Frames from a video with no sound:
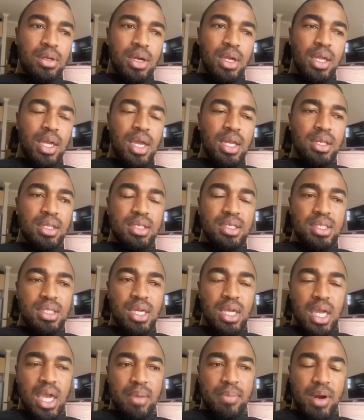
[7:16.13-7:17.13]
again, this
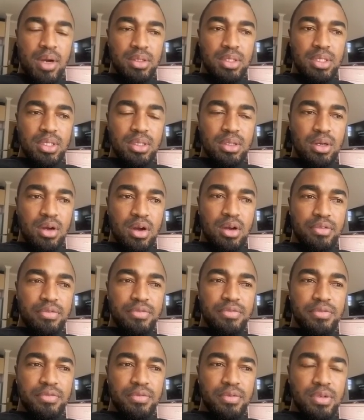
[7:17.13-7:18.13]
thing came out of
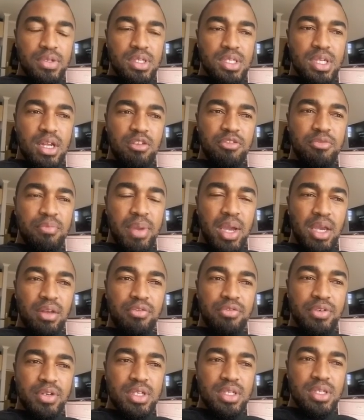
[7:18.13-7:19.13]

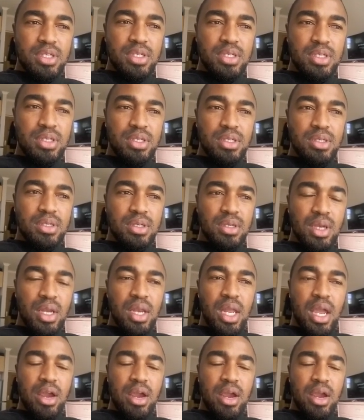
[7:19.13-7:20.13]
self-made versus
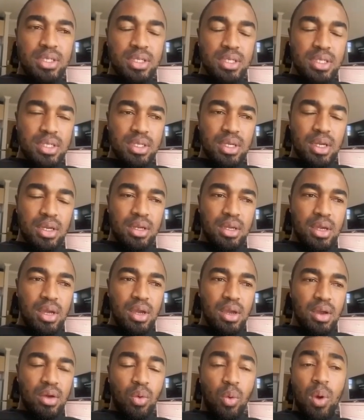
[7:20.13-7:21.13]
inherited
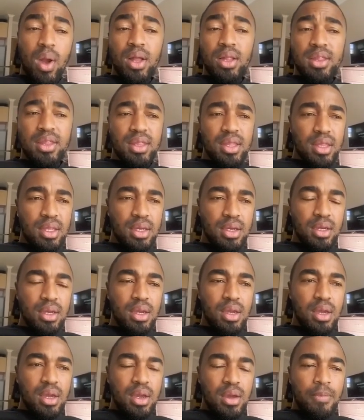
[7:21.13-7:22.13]
wealth.
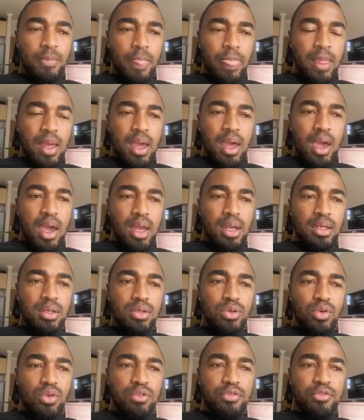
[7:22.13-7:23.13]

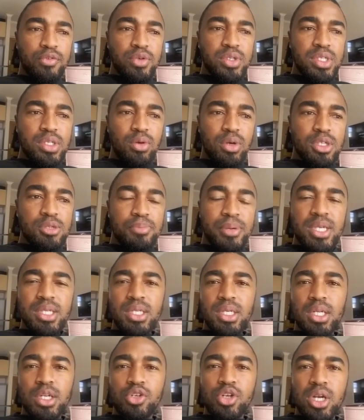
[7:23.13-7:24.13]
And Vusi was
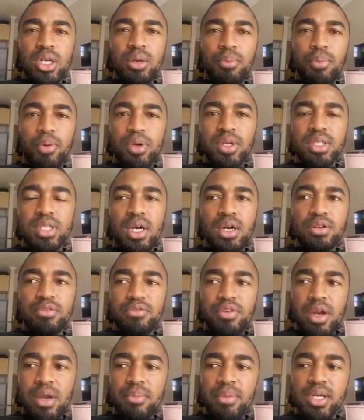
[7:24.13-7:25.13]
basically trying to point
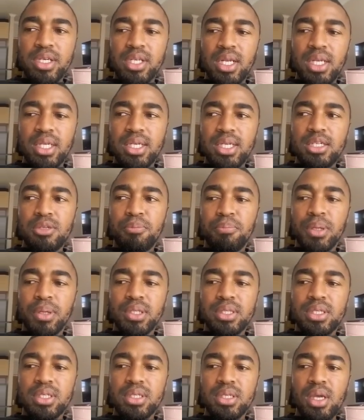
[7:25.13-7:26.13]
out very much that he's
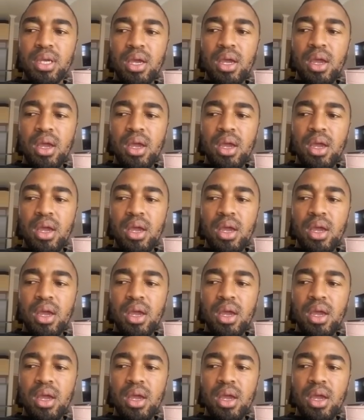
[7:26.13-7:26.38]
built